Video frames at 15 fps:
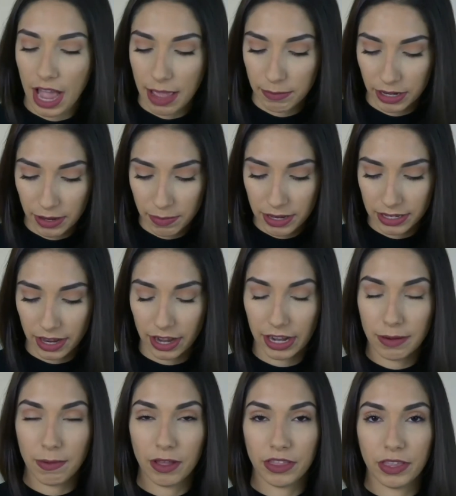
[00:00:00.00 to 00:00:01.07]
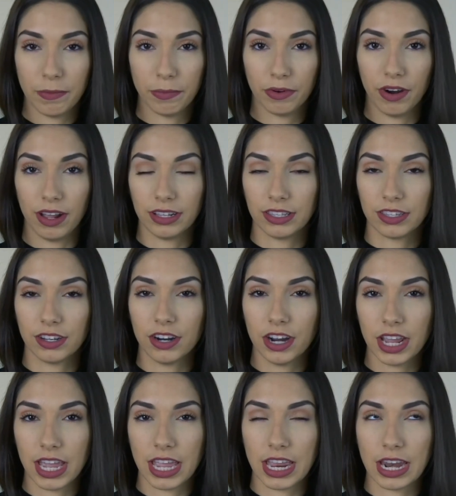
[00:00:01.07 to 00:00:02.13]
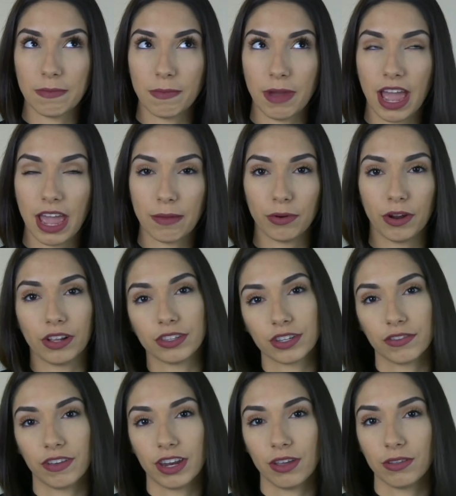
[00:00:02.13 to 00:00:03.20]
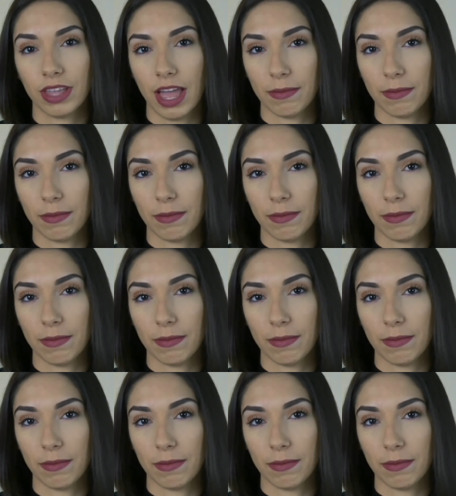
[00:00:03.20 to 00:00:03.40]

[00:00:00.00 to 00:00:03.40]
I'm going to be talking about the bronzer in my bronzer video that